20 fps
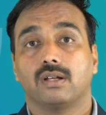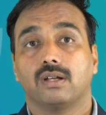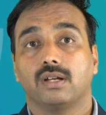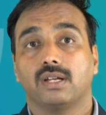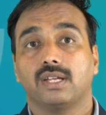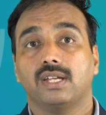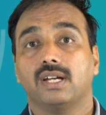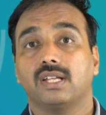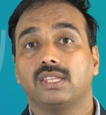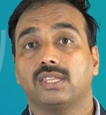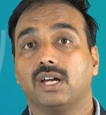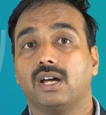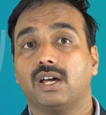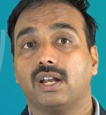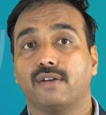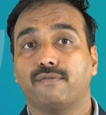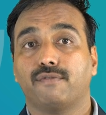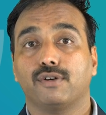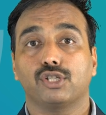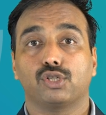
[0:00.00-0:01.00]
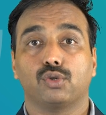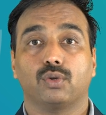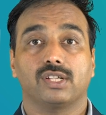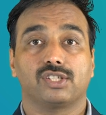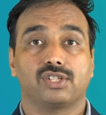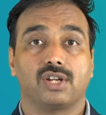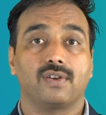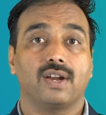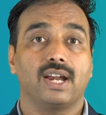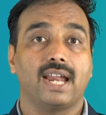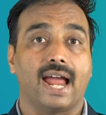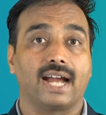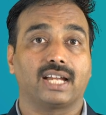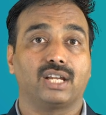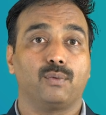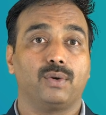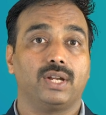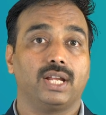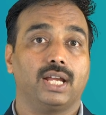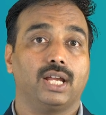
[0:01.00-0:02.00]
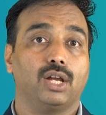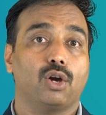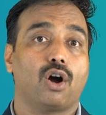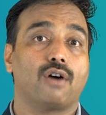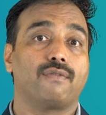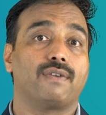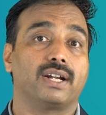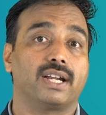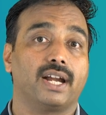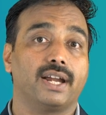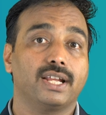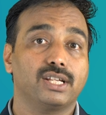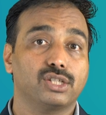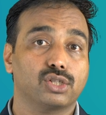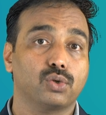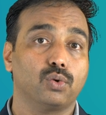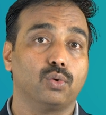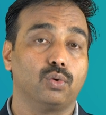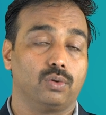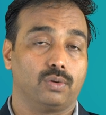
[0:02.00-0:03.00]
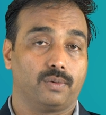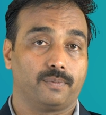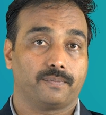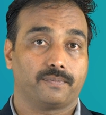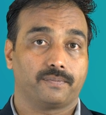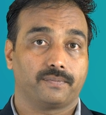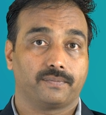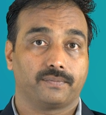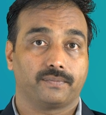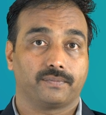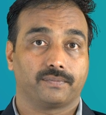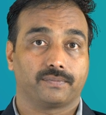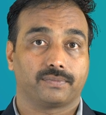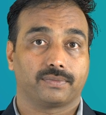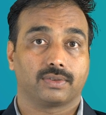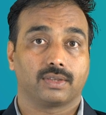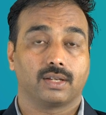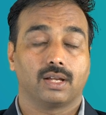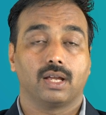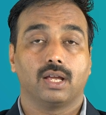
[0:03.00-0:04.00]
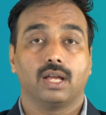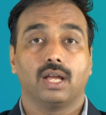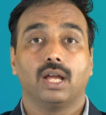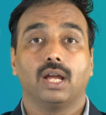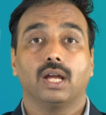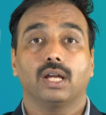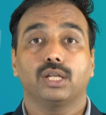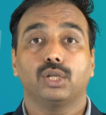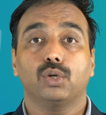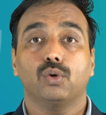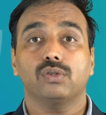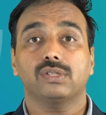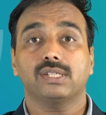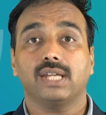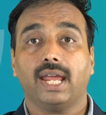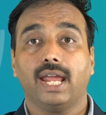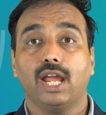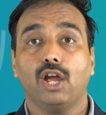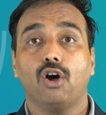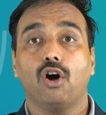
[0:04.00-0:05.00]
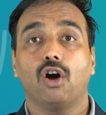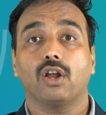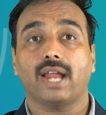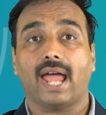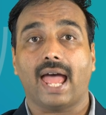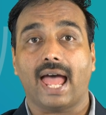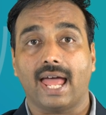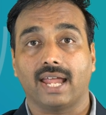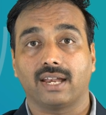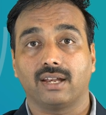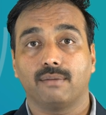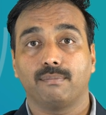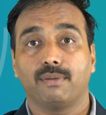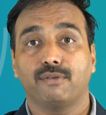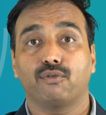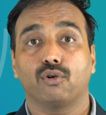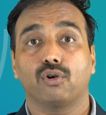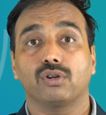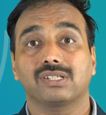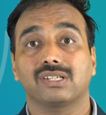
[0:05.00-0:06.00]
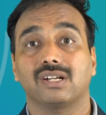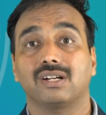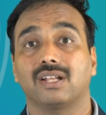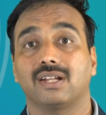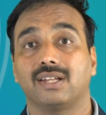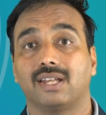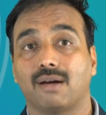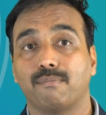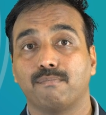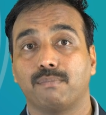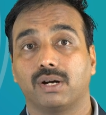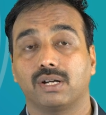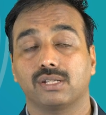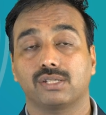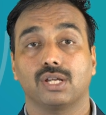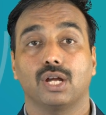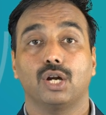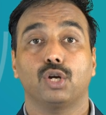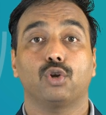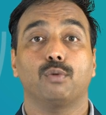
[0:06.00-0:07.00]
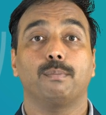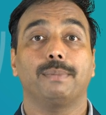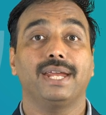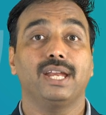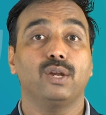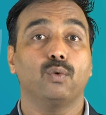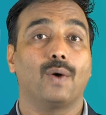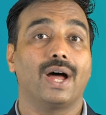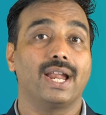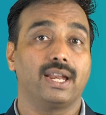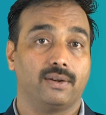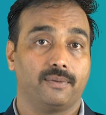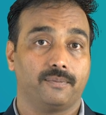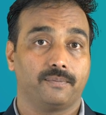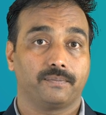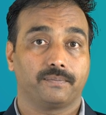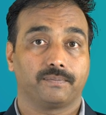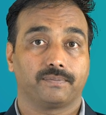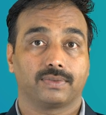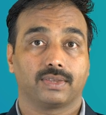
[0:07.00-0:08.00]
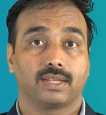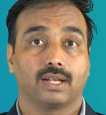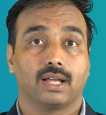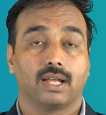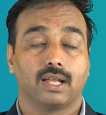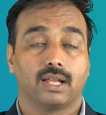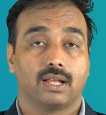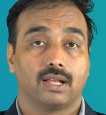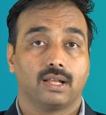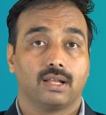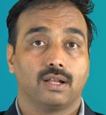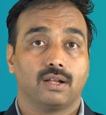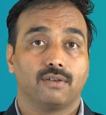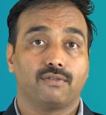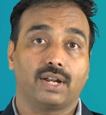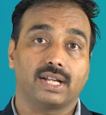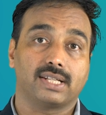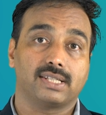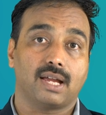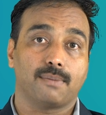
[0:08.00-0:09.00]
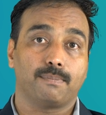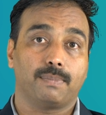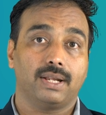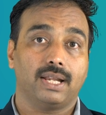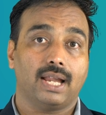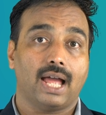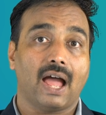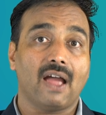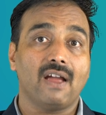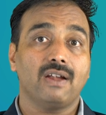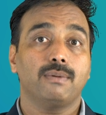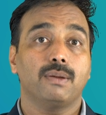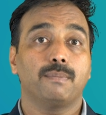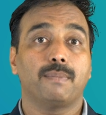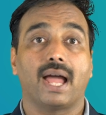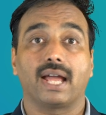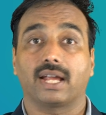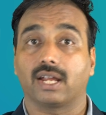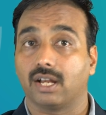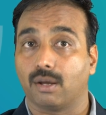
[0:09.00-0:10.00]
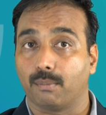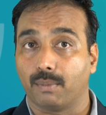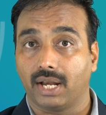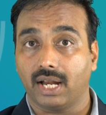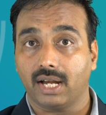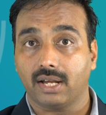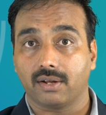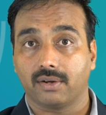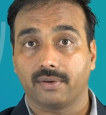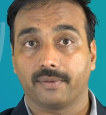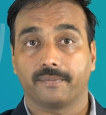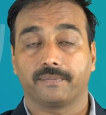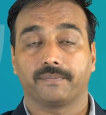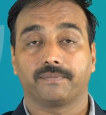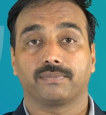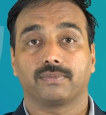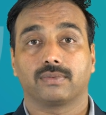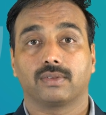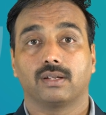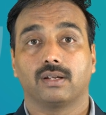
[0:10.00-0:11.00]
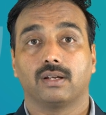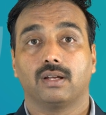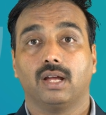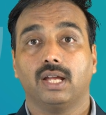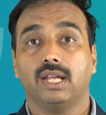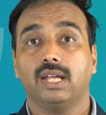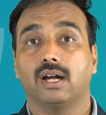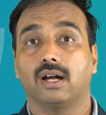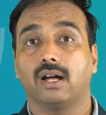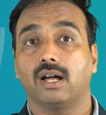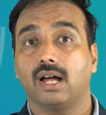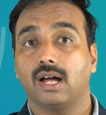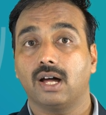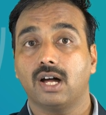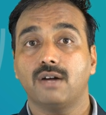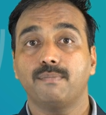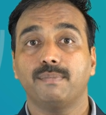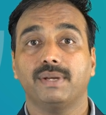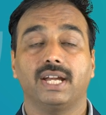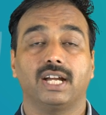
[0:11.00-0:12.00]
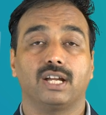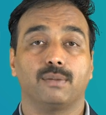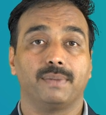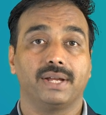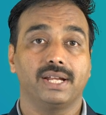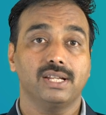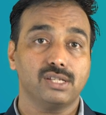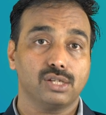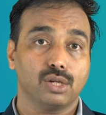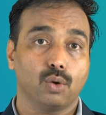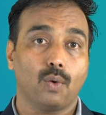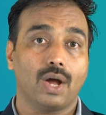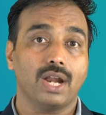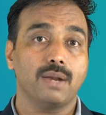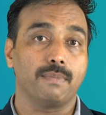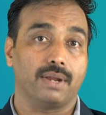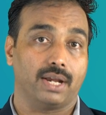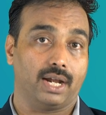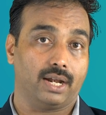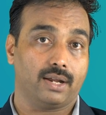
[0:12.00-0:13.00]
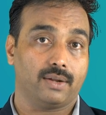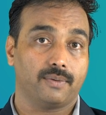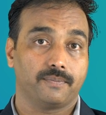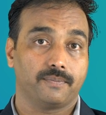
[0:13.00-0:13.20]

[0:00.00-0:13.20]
Here, the refers to the general activity of attending school. Use a or an before certain numbers to mean one. For example, I will be back in a minute. Here, a minute means 1 minute.